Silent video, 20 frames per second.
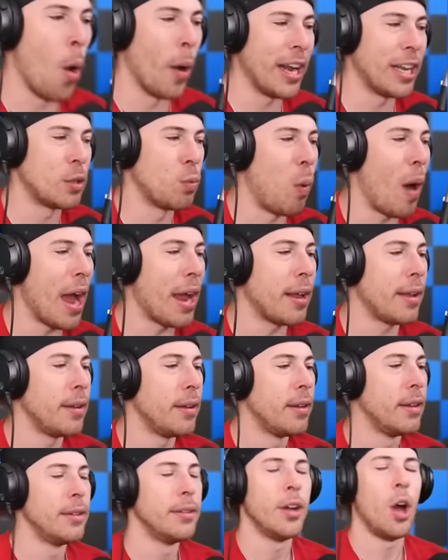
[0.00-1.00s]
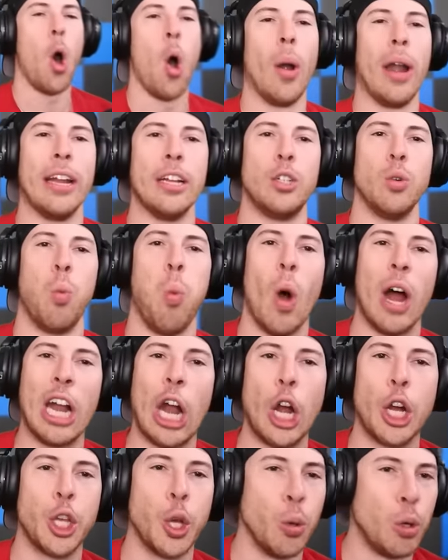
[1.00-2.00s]
orange, what? Orange, what
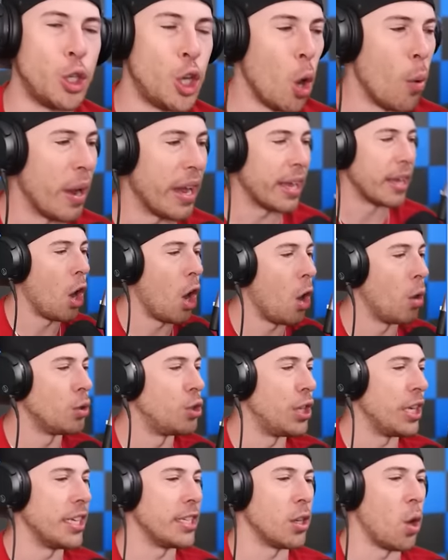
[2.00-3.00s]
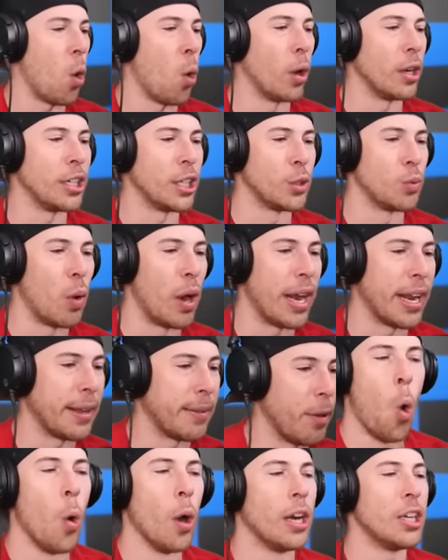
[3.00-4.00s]
are you doing? Oh, geez. Orange is running.
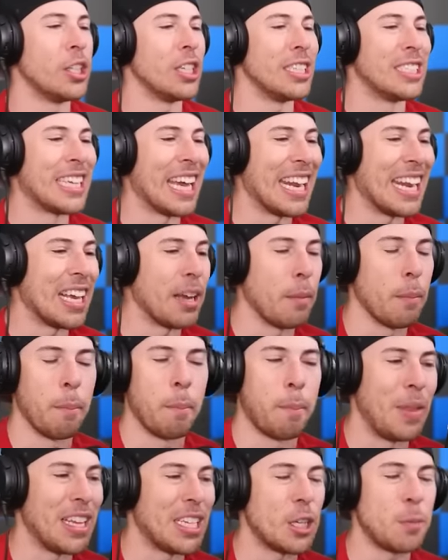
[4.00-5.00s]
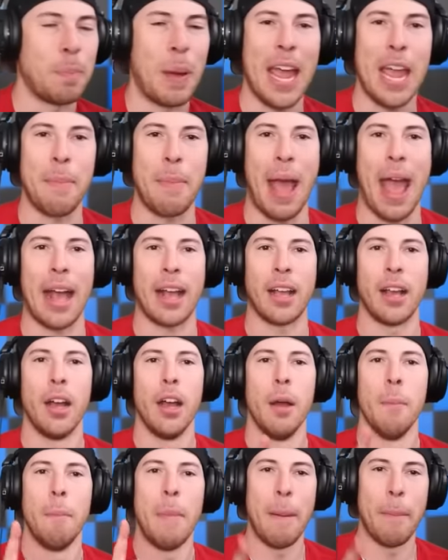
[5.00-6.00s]
Orange is getting... This is payback.
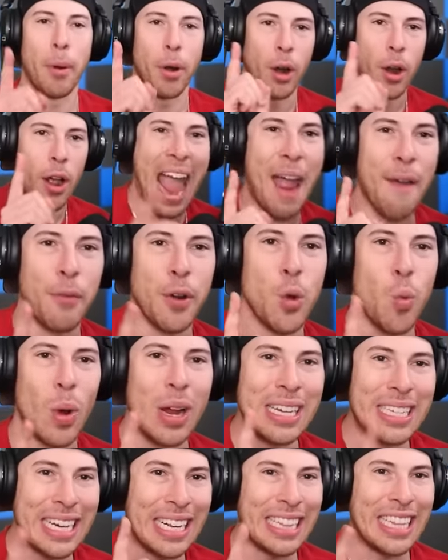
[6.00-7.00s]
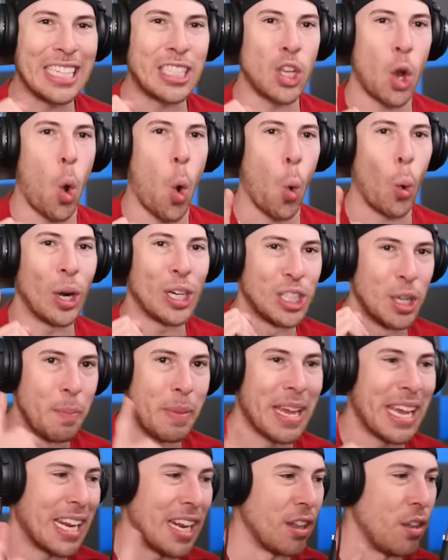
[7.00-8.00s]
Remember, everyone did this to Orange in the
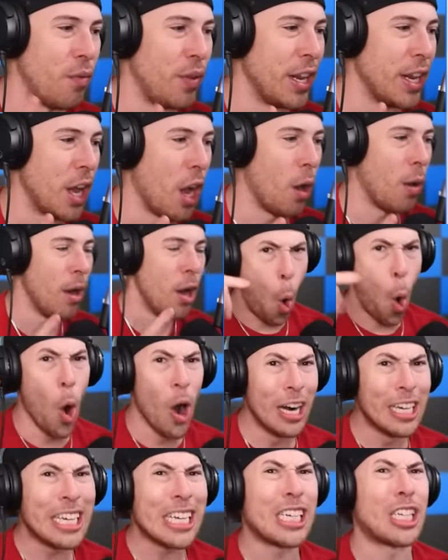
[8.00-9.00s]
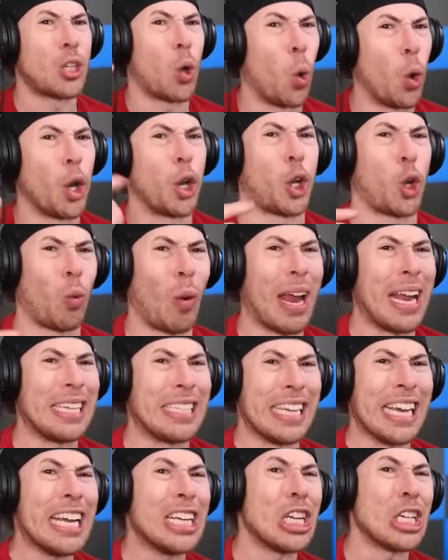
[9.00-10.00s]
beginning of the video. Orange is sort of
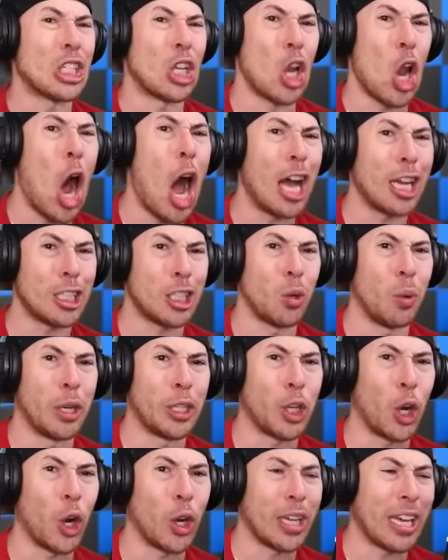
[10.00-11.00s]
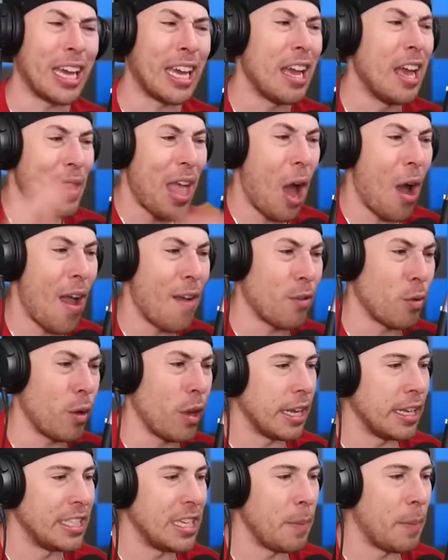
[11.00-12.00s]
crazy. He just lost to a turkey. Now everyone...
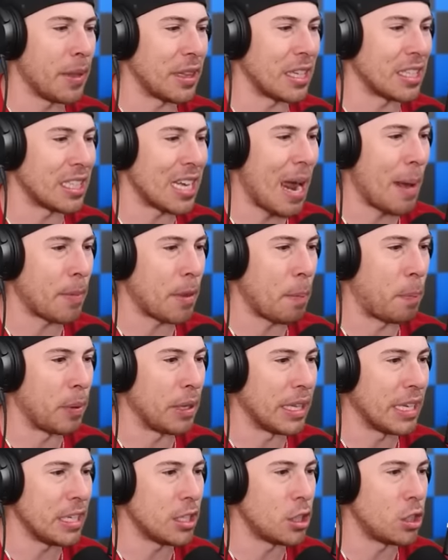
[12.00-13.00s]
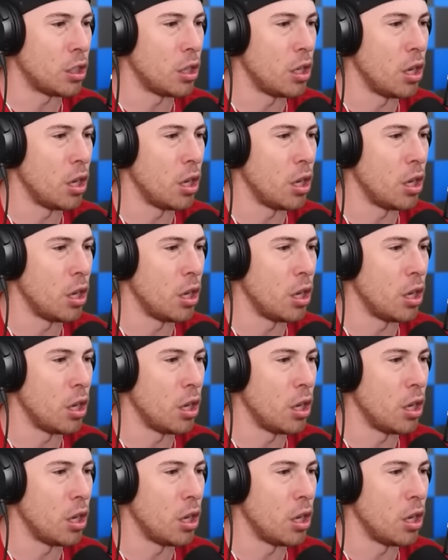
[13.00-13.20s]
Is he about to slap the police?